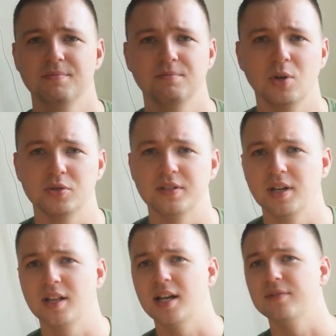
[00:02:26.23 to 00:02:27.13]

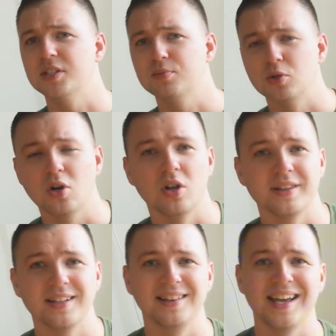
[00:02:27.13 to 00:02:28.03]
A lot of us will call it
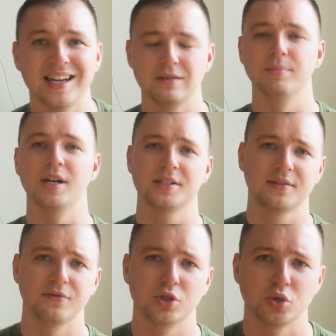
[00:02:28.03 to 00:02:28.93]
the LAN bus
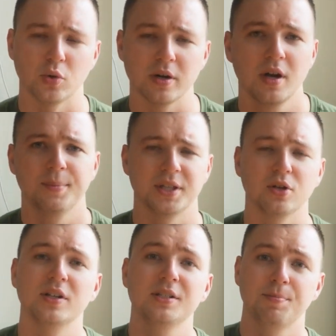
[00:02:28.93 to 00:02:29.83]
for short, but
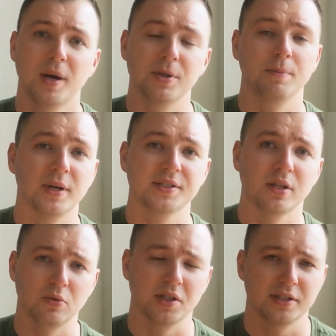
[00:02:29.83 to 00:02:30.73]
there is a public bus
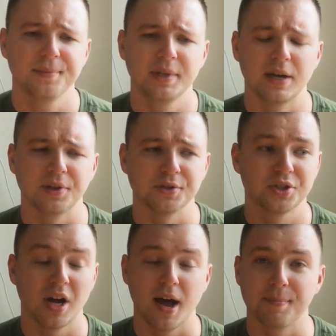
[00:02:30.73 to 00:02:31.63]
that runs. Now their
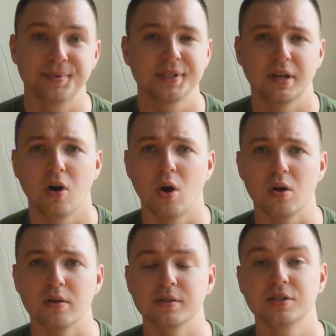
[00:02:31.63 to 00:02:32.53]
stops
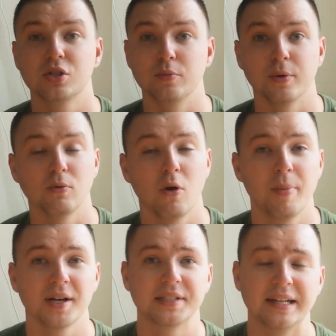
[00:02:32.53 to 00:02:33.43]
aren't super
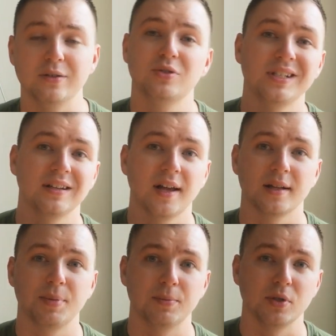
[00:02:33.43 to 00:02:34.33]
robust. I do see a lot
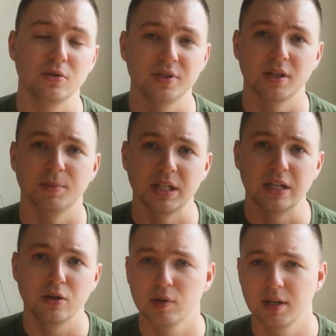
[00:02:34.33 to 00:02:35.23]
of people using them and
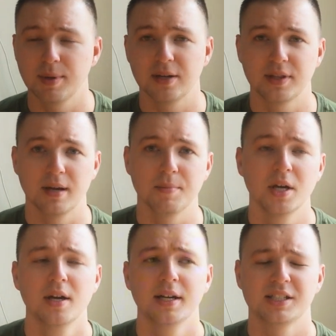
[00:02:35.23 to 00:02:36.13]
hearing about them,
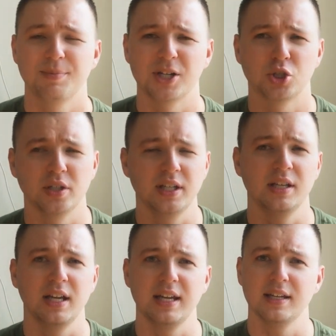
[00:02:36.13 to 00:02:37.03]

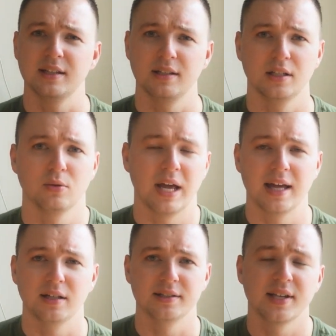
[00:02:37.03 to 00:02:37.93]
especially in,
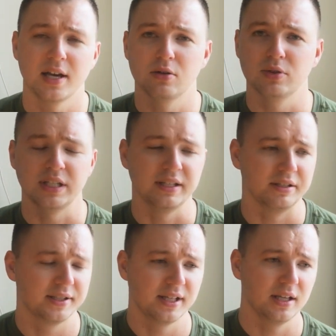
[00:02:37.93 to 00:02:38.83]
Allentown,
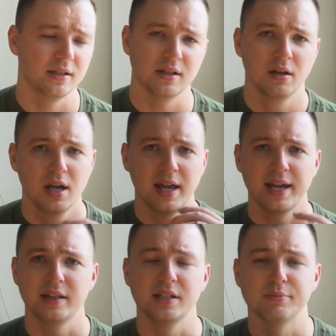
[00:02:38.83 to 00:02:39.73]
Easton,
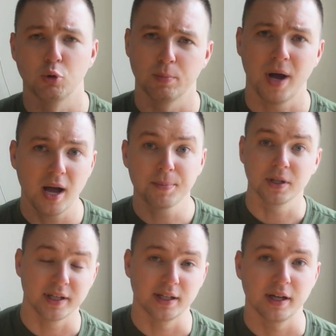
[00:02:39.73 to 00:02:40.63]
in these more
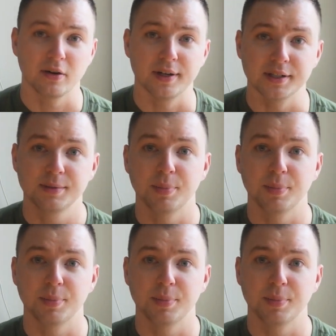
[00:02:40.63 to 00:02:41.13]
populated areas.